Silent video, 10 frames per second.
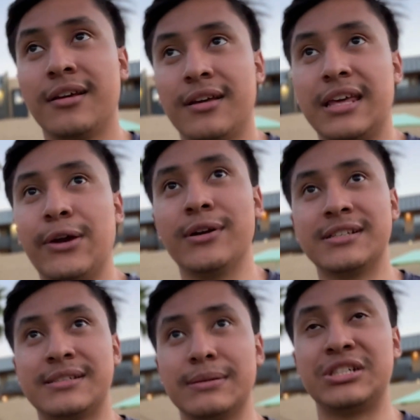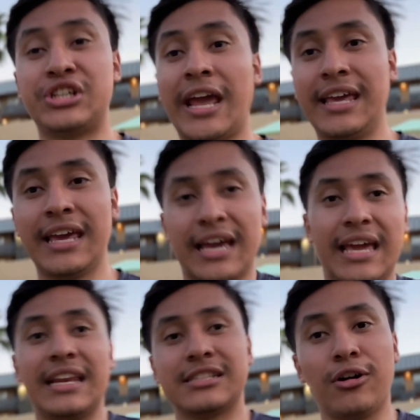He was shaking,
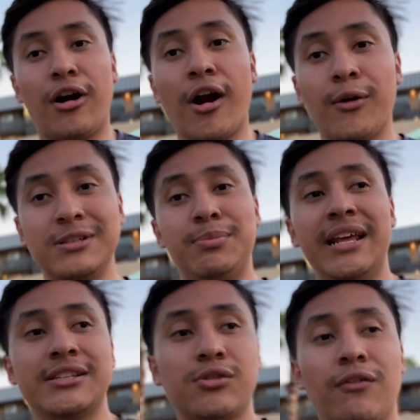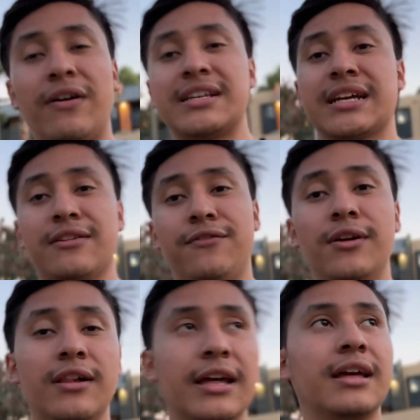and his little heart was beating so fast I can
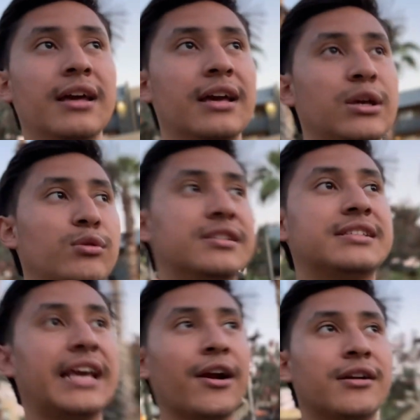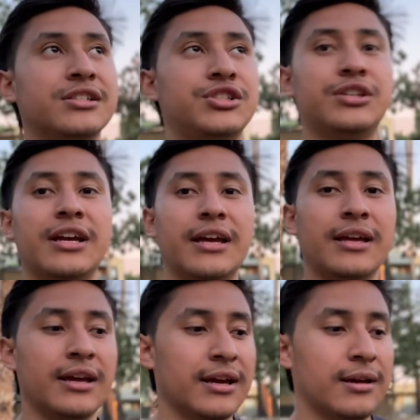feel it. He was scared as shit,
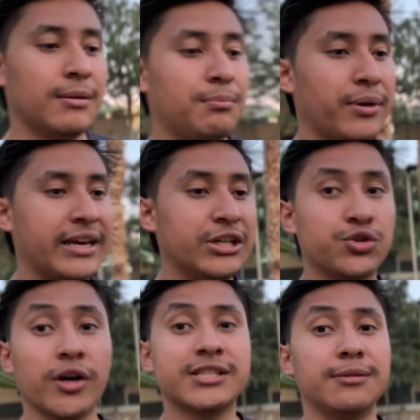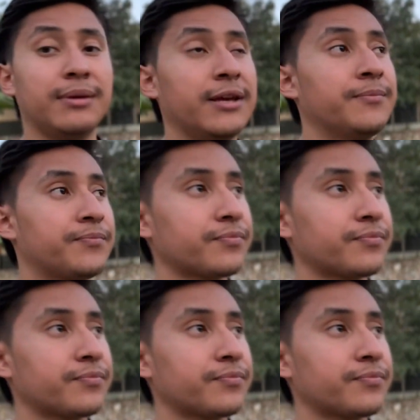but he trusted me.